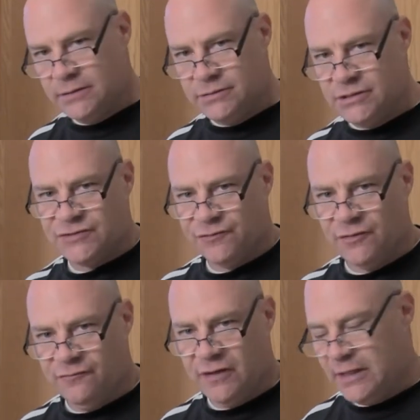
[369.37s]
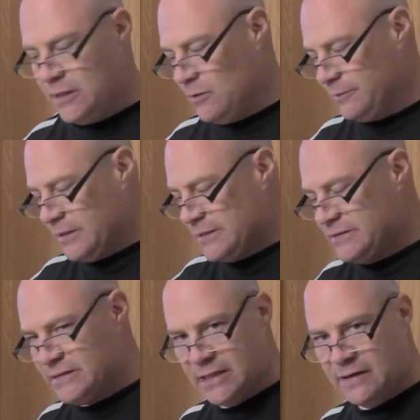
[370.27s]
just for the video, I'm kind of
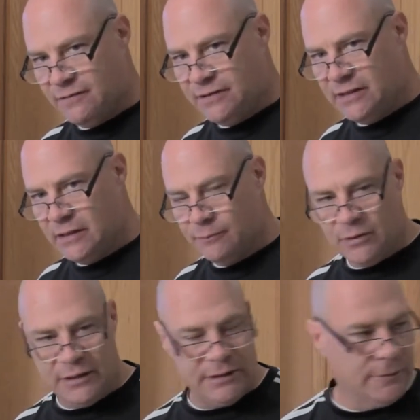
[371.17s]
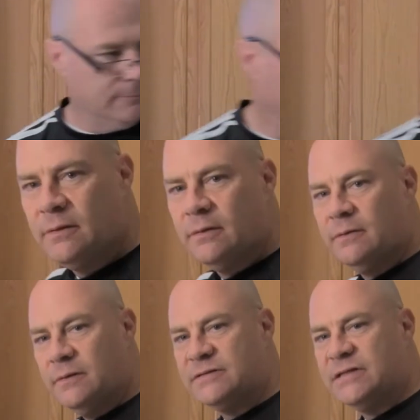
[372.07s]
setting everything up right here.
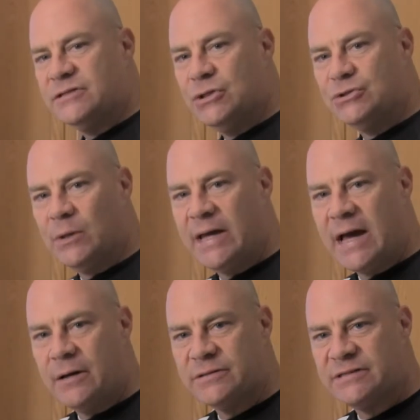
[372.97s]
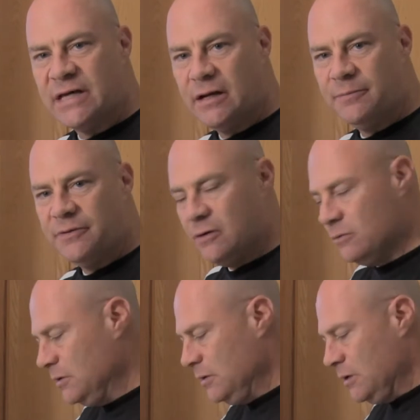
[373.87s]
This is usually how it's set up
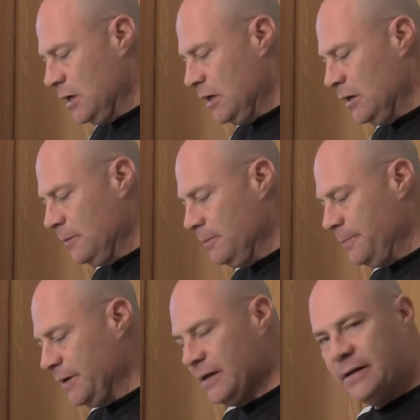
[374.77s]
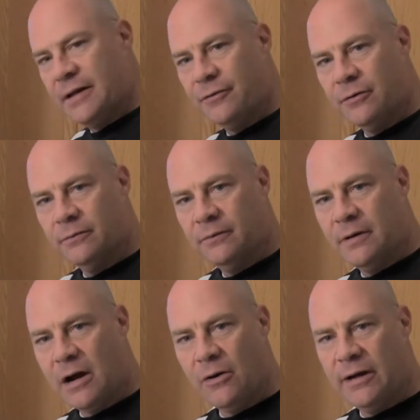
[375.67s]
though, but in another
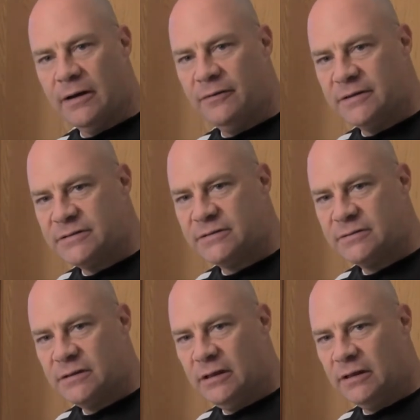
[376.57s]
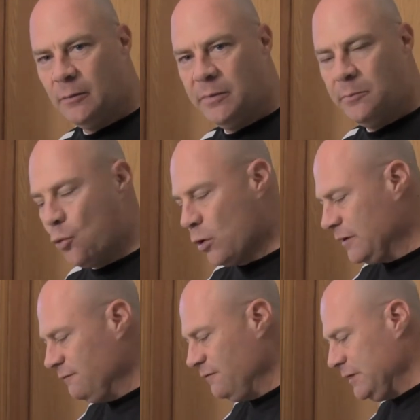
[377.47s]
area that's a little bit more
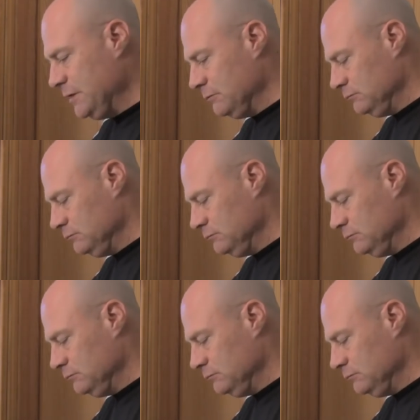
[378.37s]
convenient.